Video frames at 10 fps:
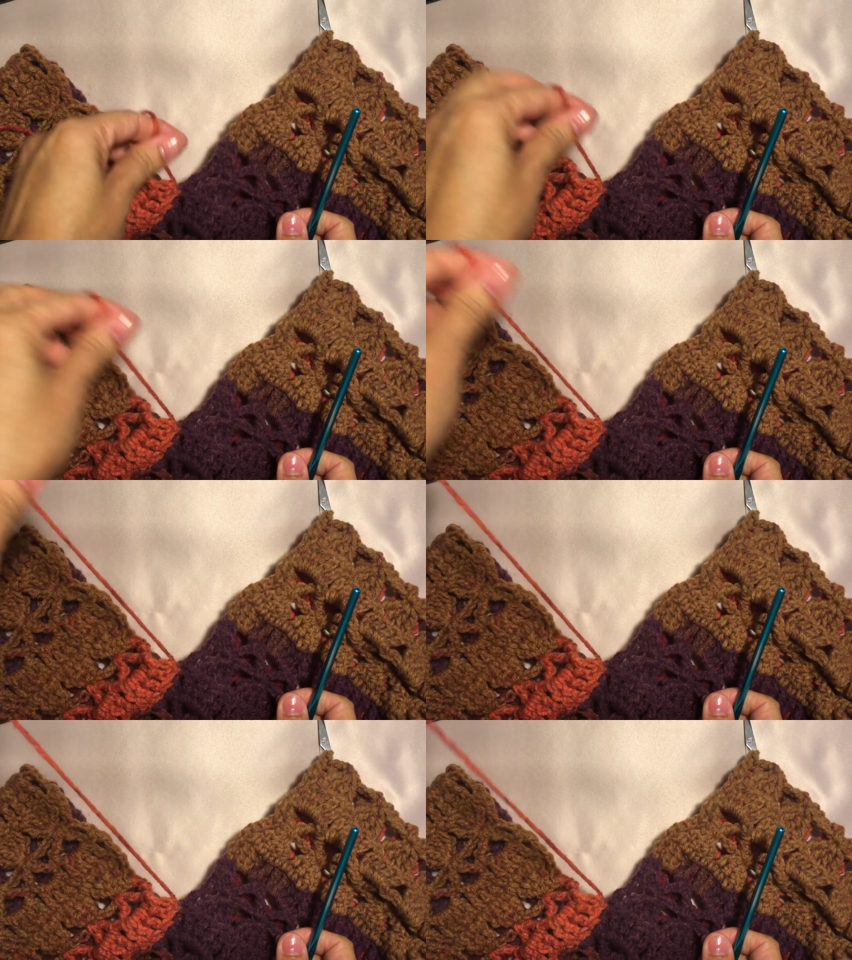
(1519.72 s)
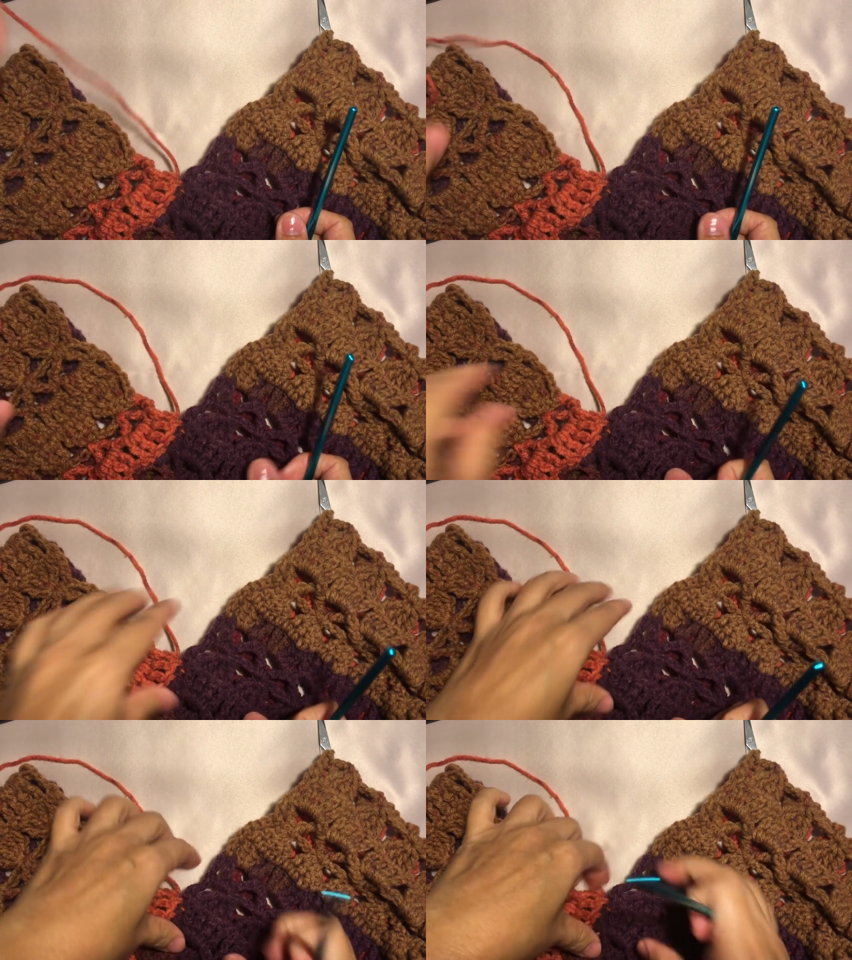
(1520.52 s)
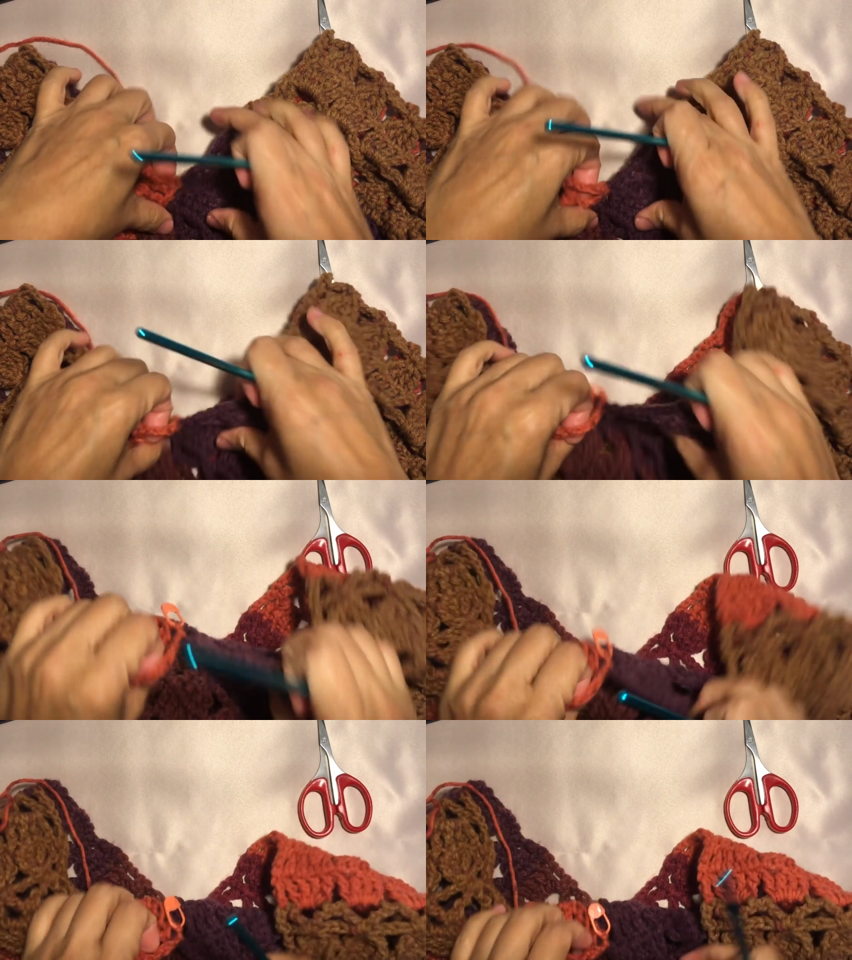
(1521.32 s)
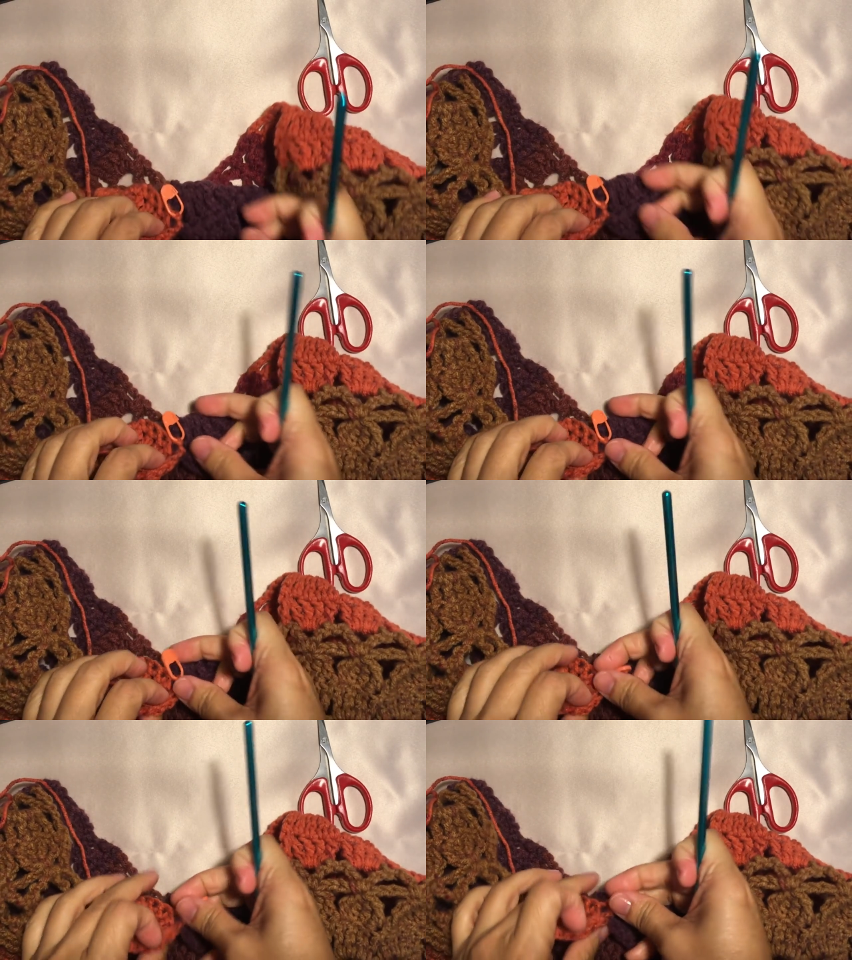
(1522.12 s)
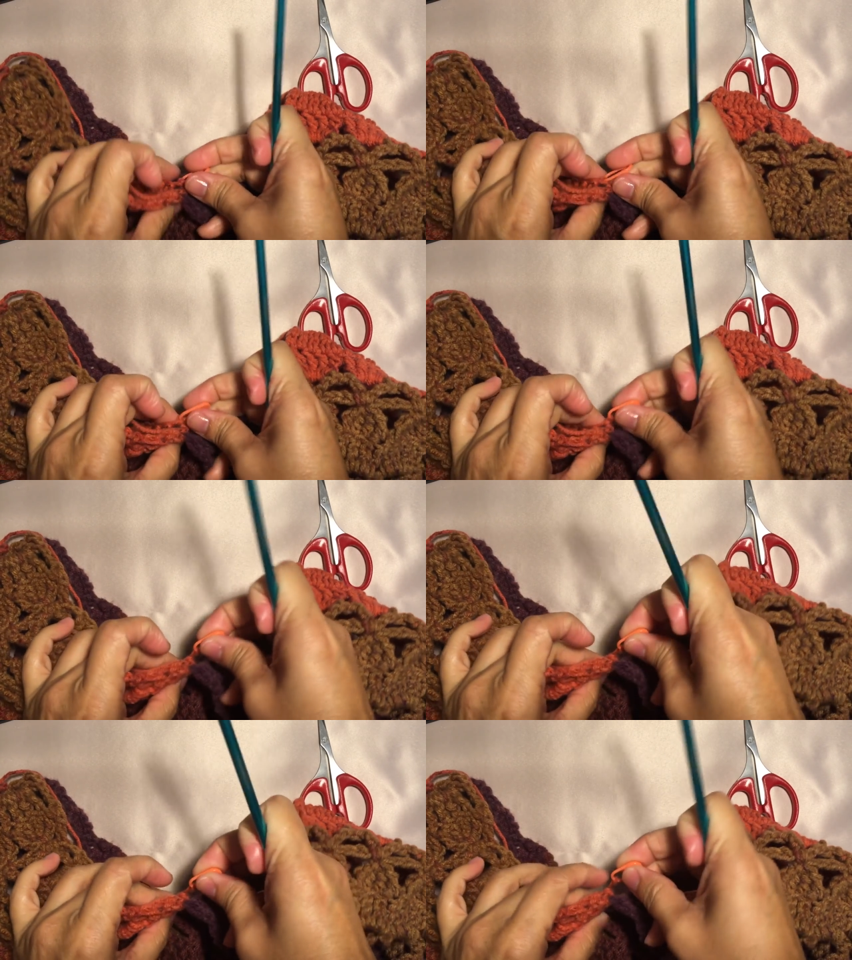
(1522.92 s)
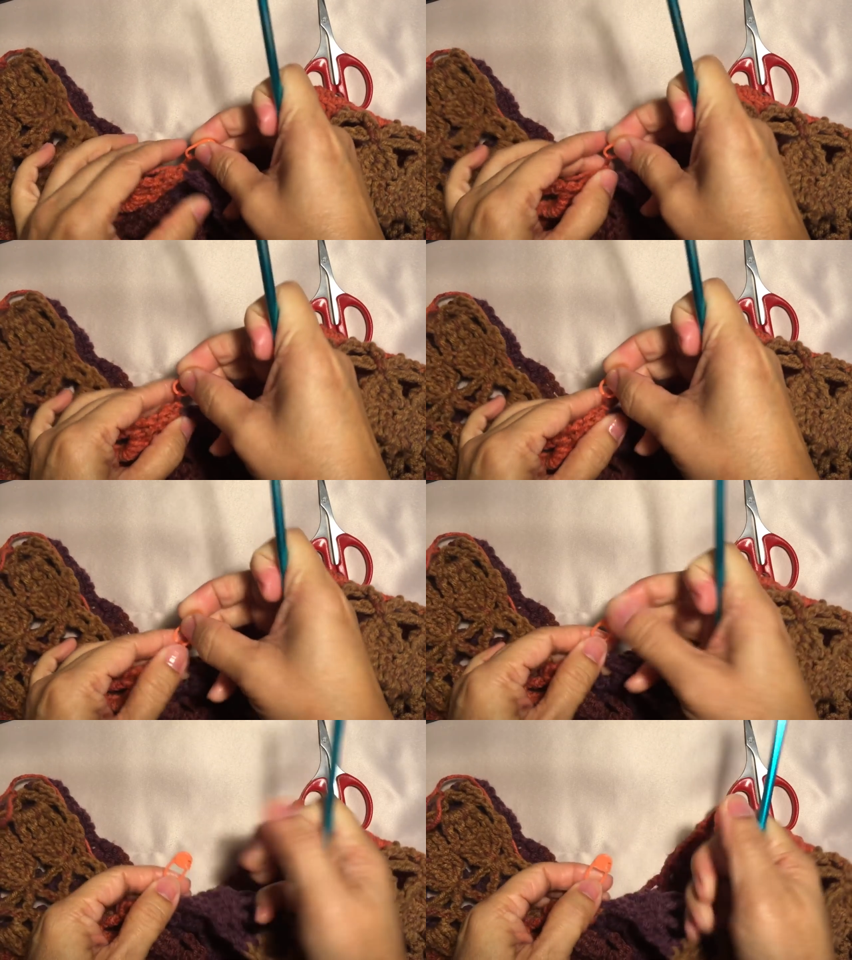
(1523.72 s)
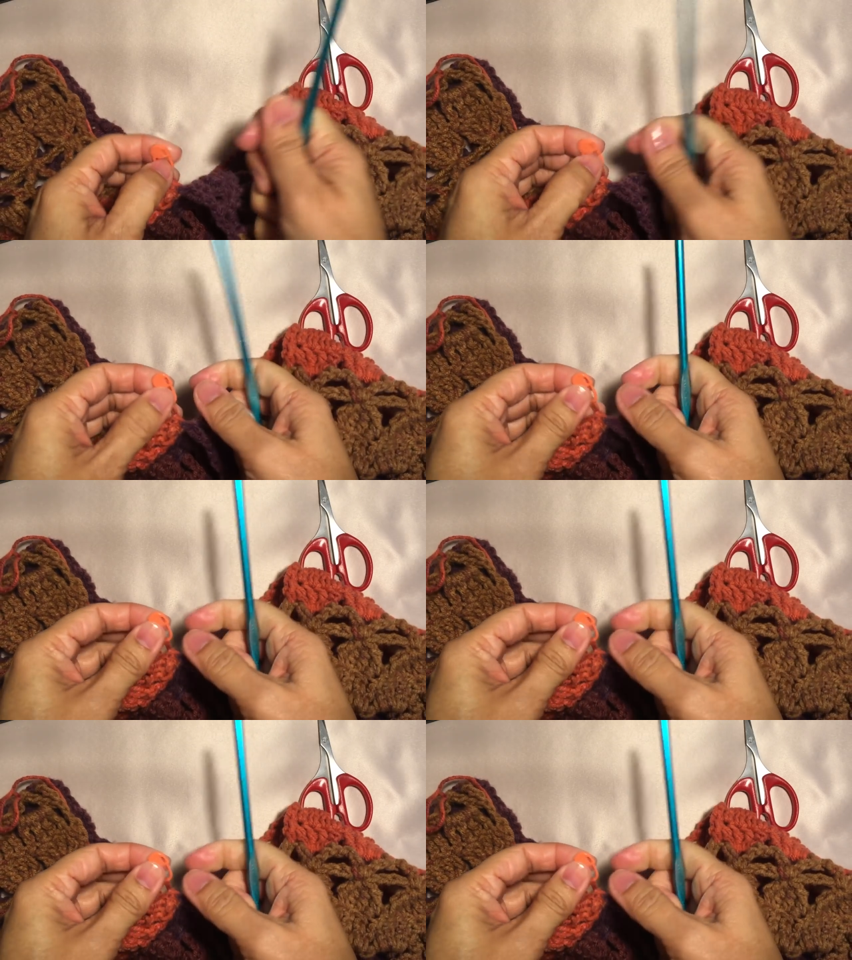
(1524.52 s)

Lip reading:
Nobody's mouth can be seen.